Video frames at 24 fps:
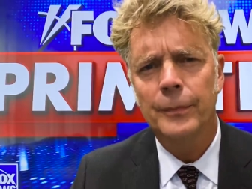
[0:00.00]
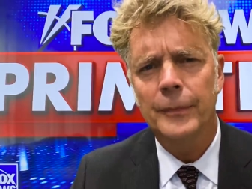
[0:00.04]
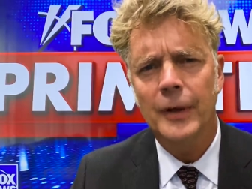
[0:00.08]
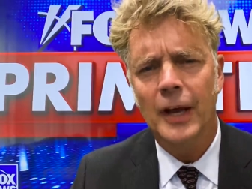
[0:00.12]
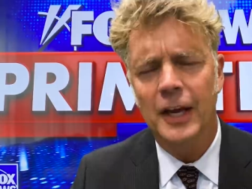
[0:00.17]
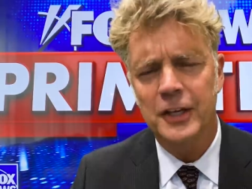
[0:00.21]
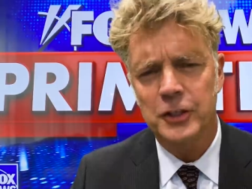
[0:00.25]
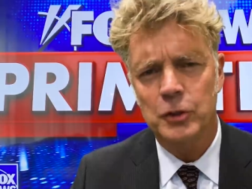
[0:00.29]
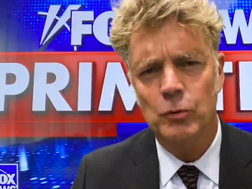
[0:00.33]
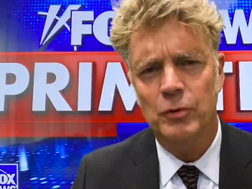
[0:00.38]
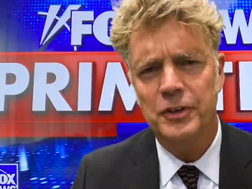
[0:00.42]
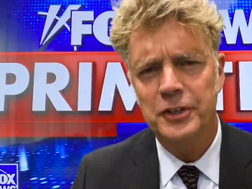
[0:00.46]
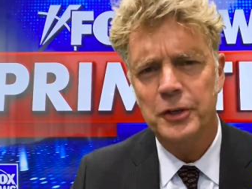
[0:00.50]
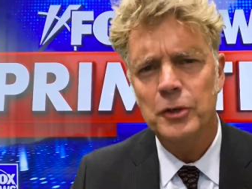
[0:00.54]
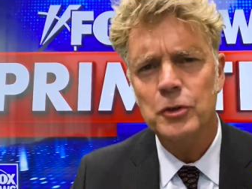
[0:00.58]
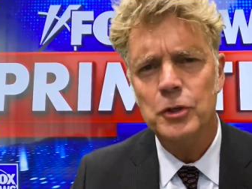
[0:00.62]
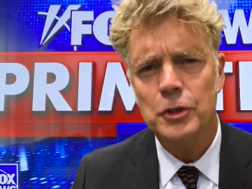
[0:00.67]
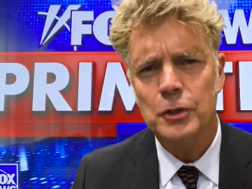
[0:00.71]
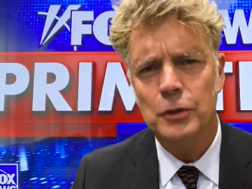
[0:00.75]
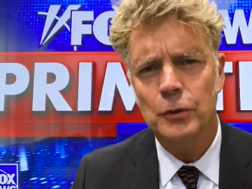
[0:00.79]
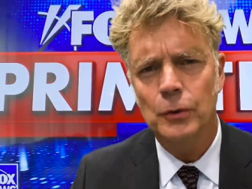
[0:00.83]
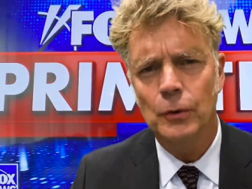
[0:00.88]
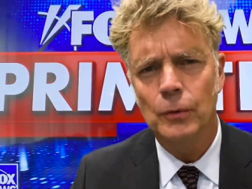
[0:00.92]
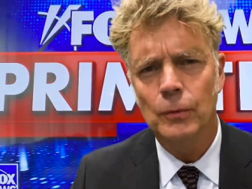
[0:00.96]
as we
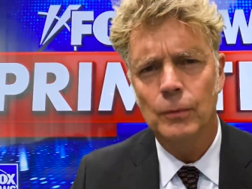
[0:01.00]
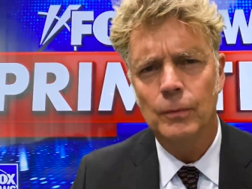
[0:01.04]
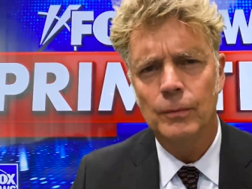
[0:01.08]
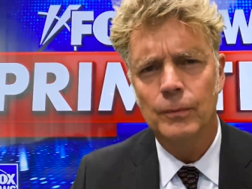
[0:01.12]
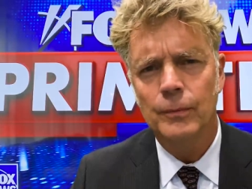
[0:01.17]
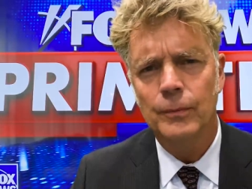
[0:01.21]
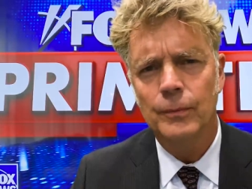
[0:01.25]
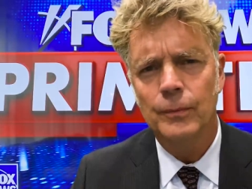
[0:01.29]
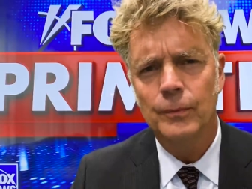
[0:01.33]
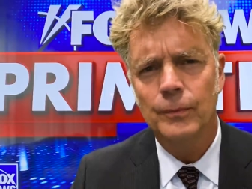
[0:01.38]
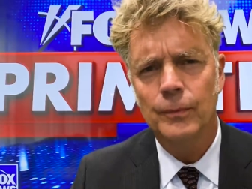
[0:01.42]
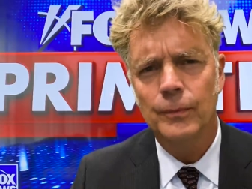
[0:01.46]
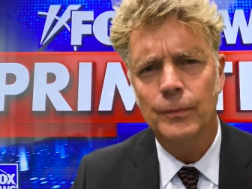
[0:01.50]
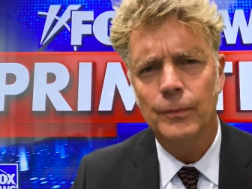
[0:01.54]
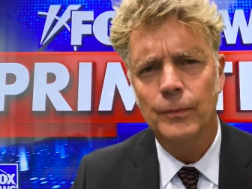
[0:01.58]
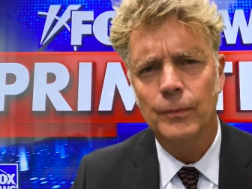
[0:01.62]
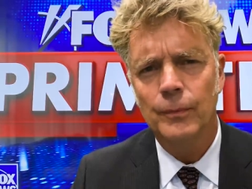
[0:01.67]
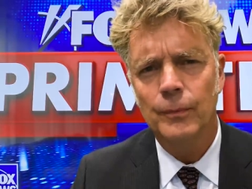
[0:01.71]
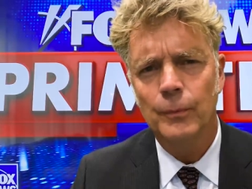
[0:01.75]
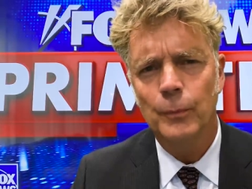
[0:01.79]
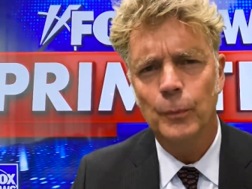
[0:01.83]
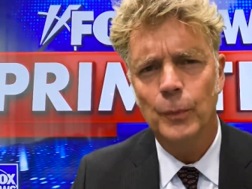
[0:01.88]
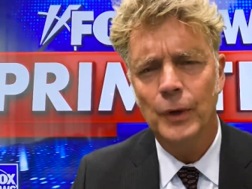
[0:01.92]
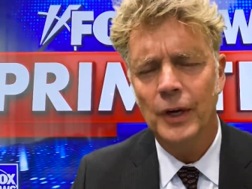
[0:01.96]
used to
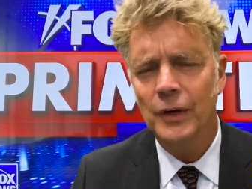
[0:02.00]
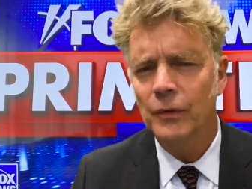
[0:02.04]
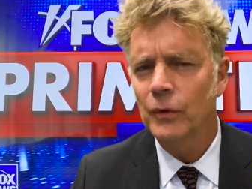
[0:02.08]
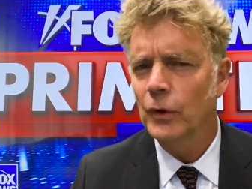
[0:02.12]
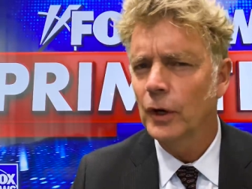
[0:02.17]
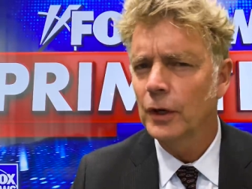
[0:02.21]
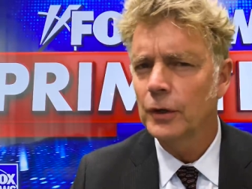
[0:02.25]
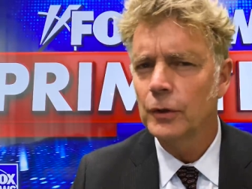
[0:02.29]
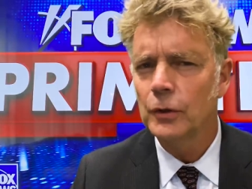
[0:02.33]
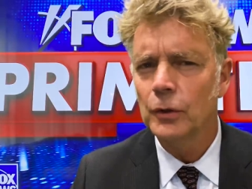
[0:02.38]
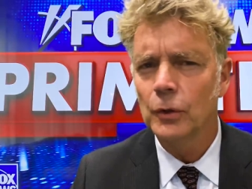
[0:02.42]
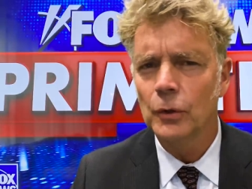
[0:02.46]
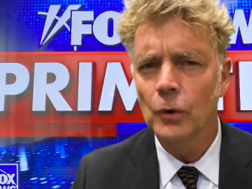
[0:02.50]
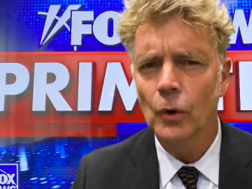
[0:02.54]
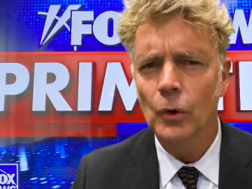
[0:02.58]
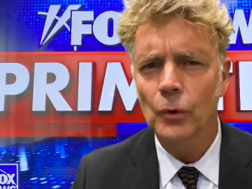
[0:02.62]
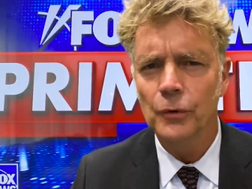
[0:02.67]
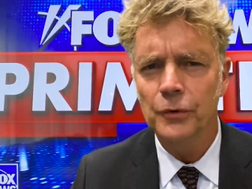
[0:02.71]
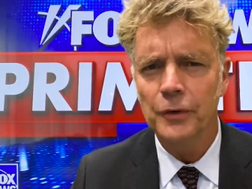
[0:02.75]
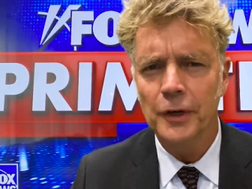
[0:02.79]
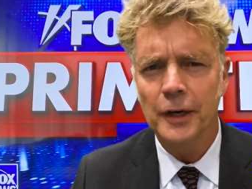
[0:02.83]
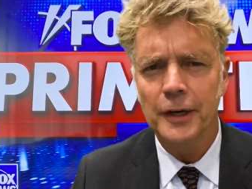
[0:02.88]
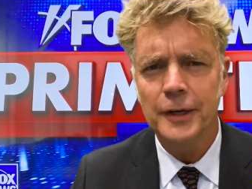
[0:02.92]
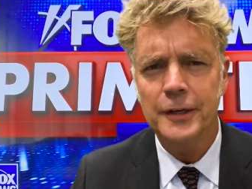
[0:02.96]
in the good old
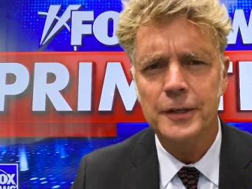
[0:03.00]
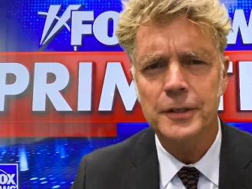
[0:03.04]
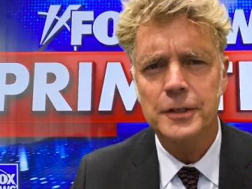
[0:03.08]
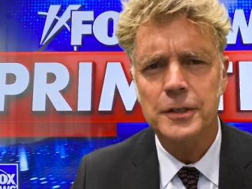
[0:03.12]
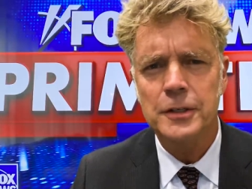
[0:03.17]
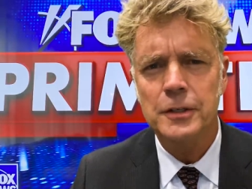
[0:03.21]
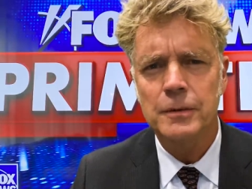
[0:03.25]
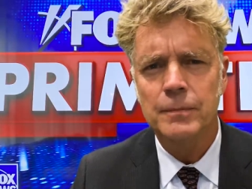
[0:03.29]
days.